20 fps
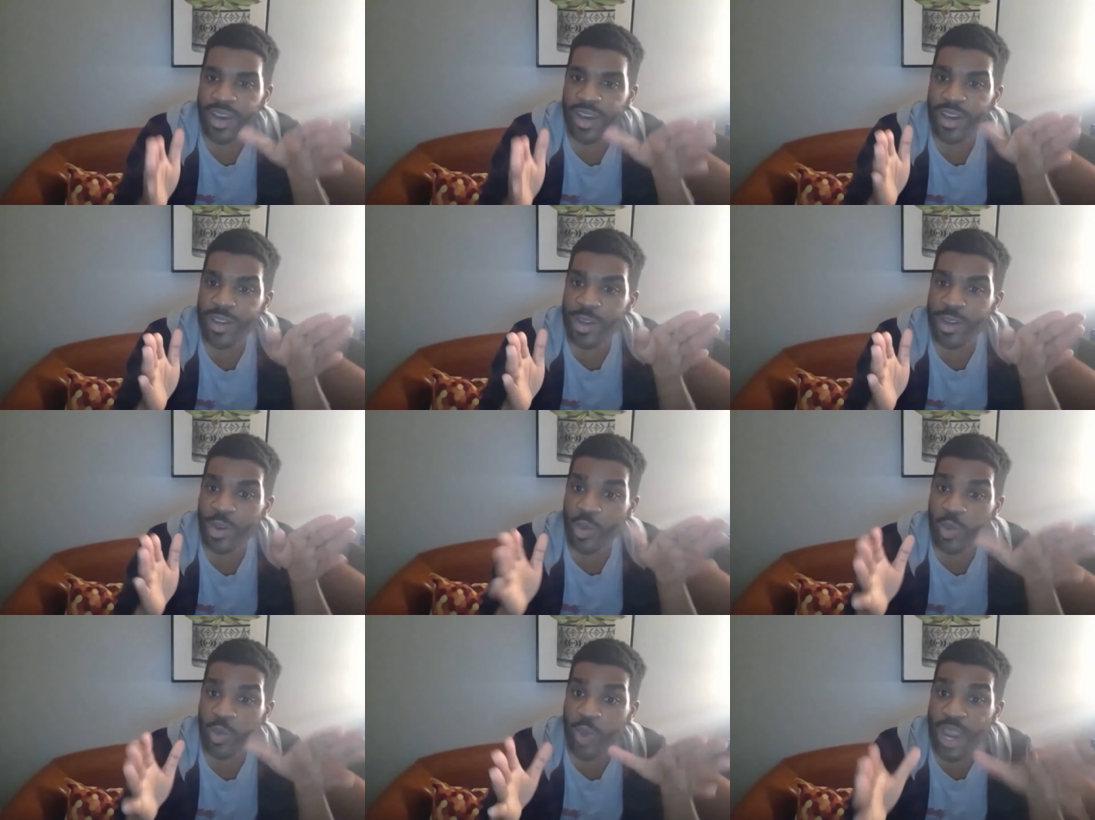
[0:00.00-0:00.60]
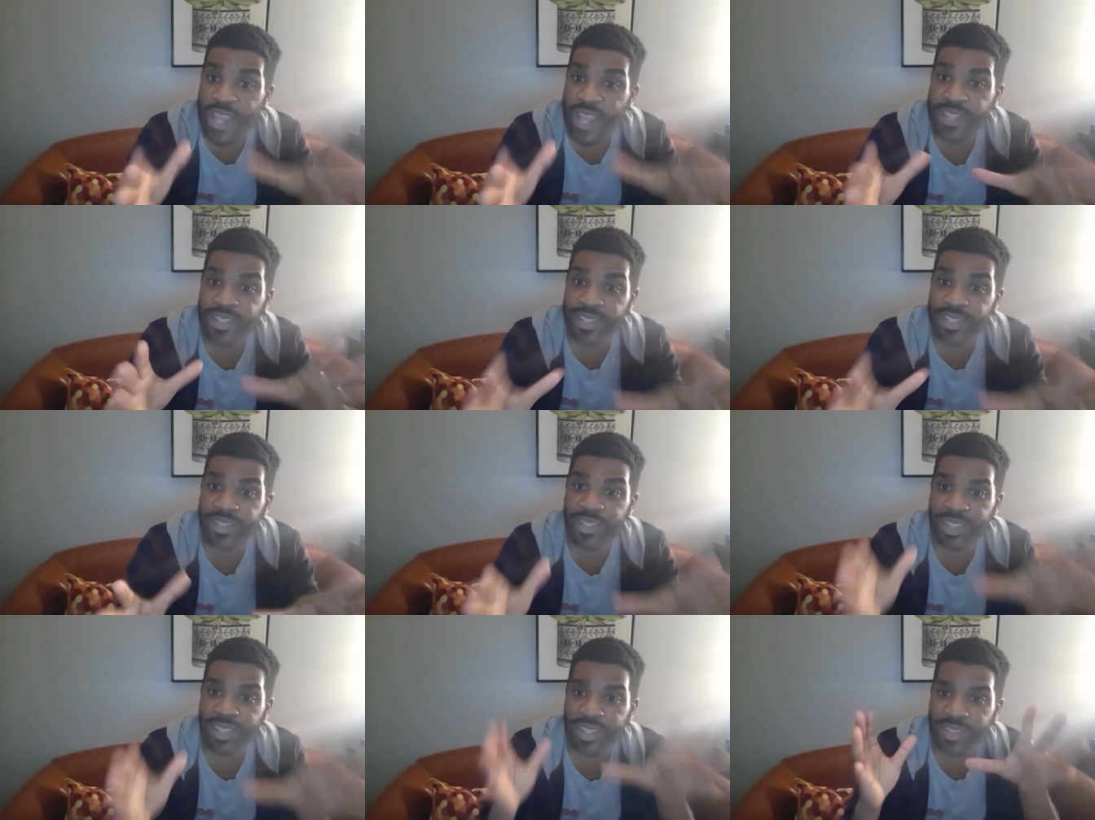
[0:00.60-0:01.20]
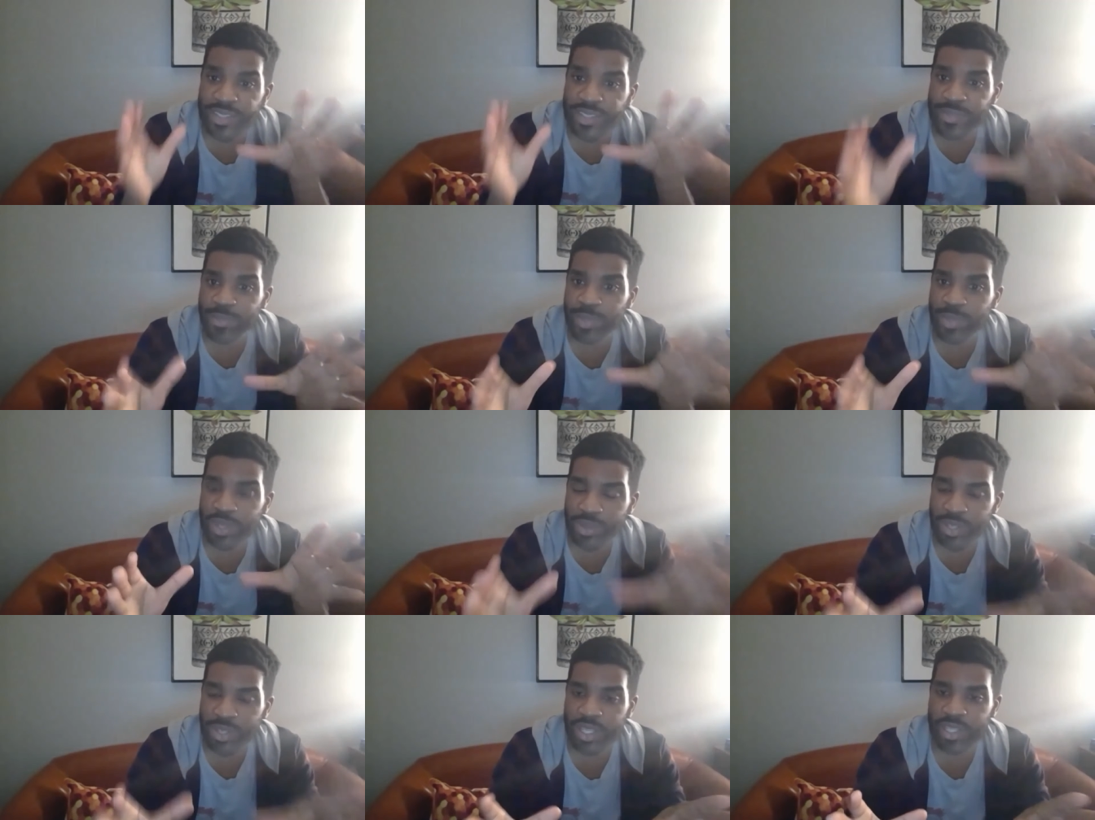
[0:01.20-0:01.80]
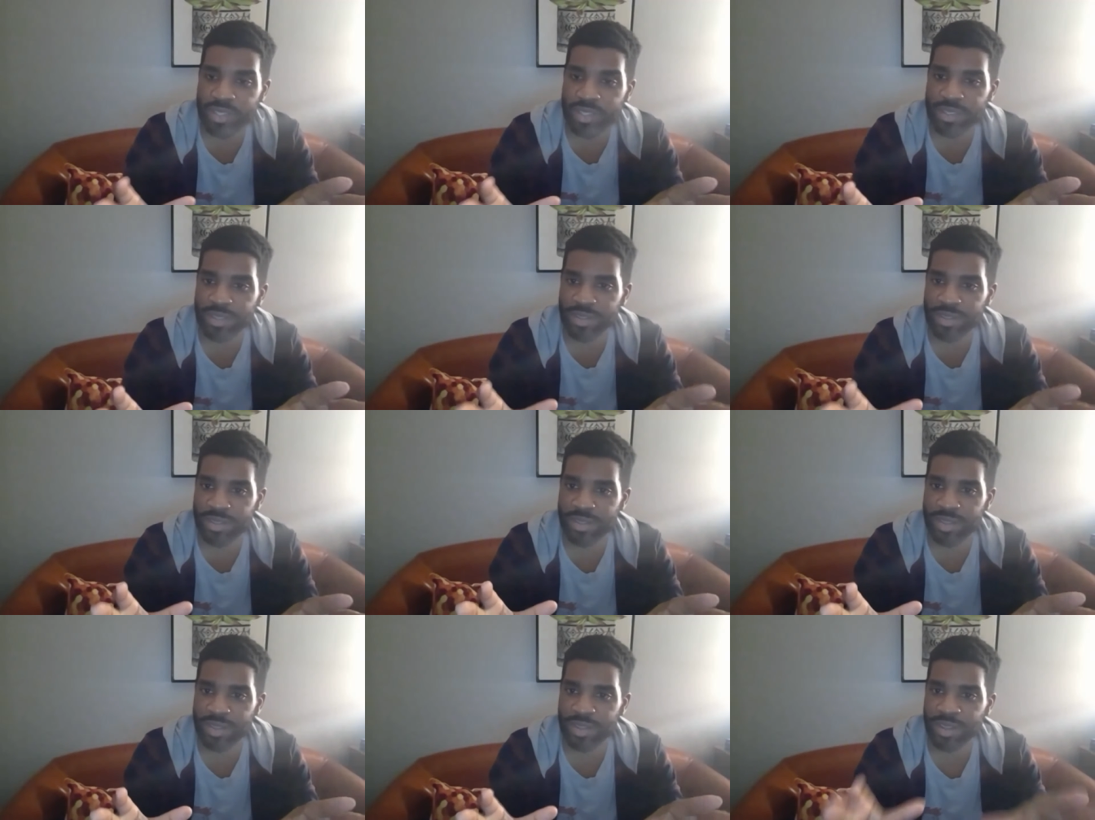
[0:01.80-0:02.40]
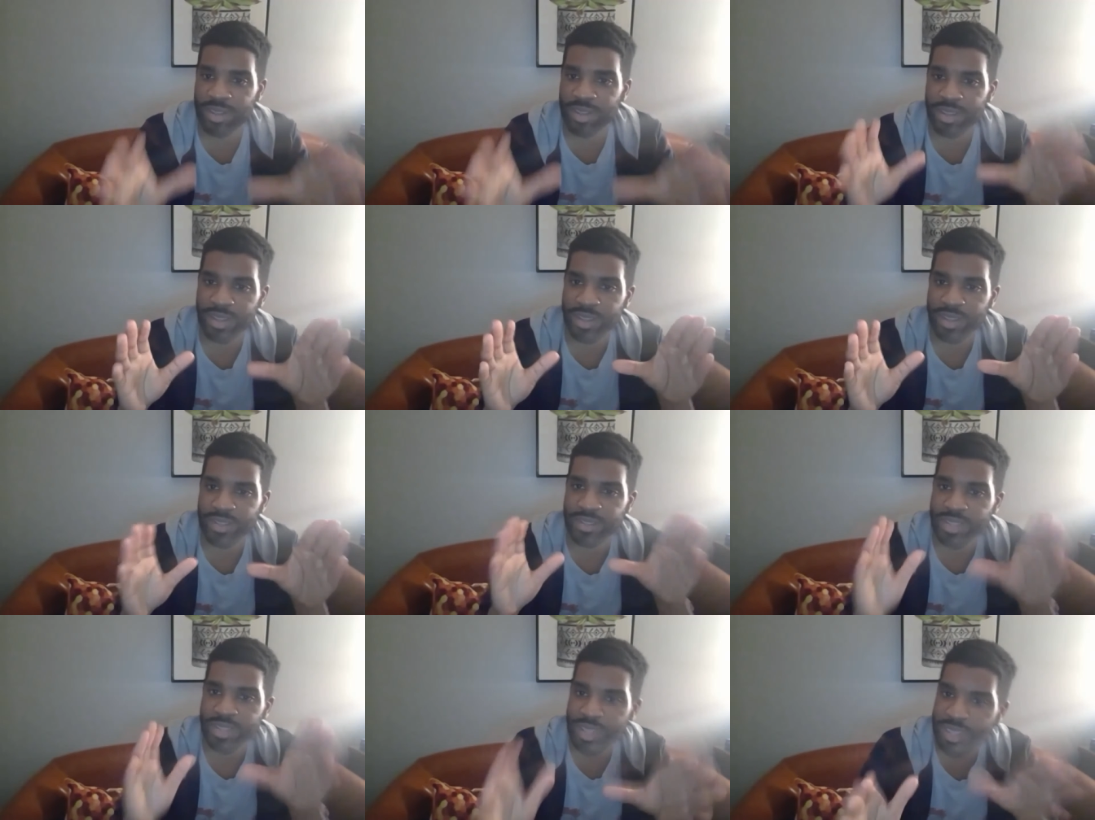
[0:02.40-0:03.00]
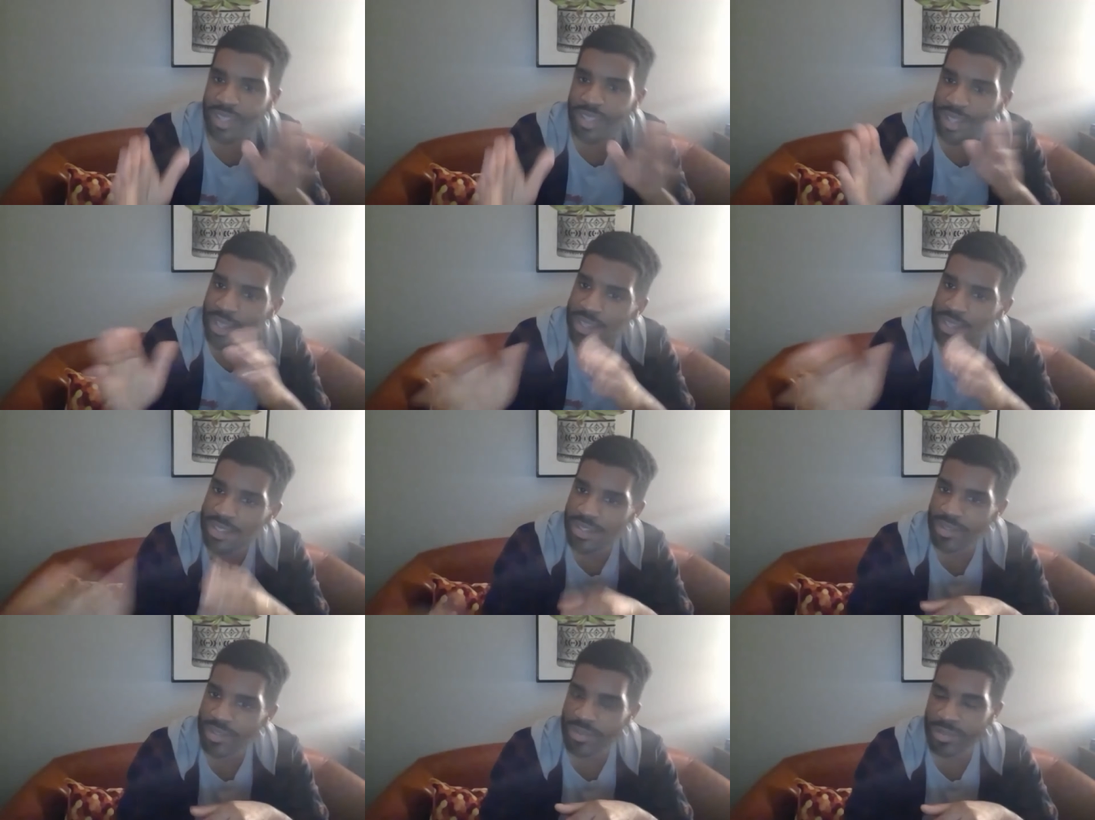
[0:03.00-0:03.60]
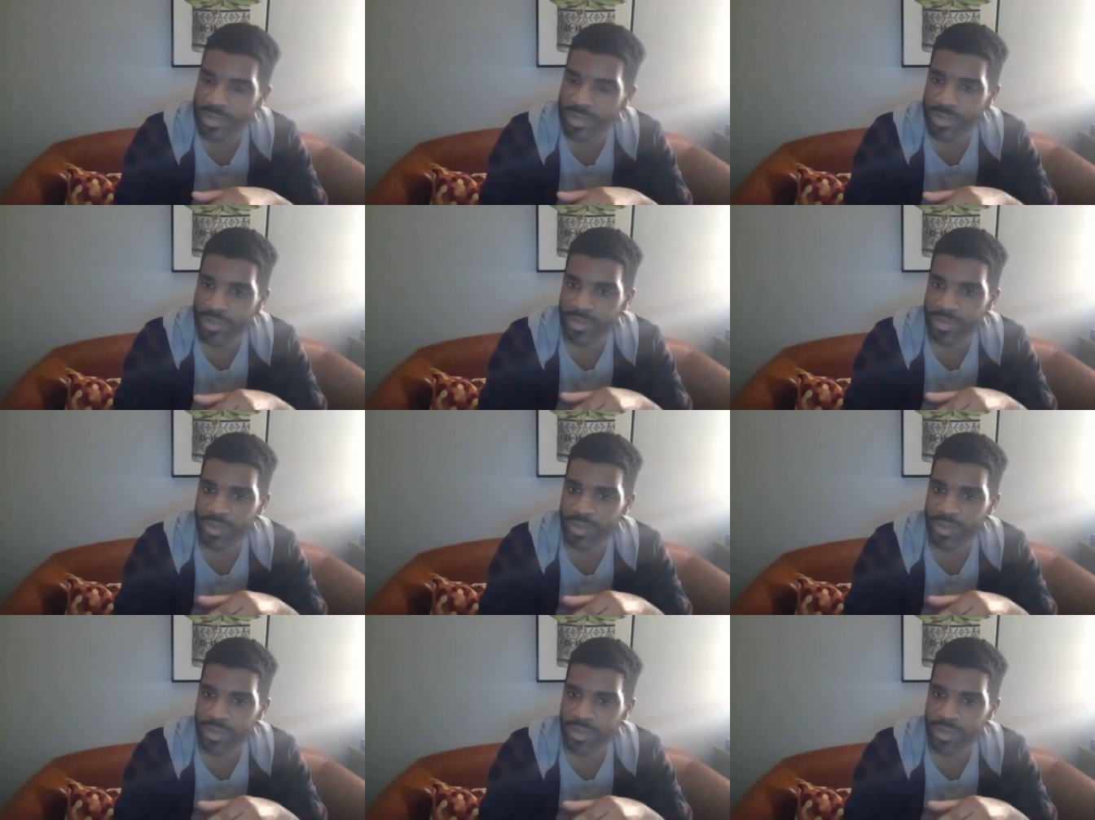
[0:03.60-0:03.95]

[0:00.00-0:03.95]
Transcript: great experience to the listeners.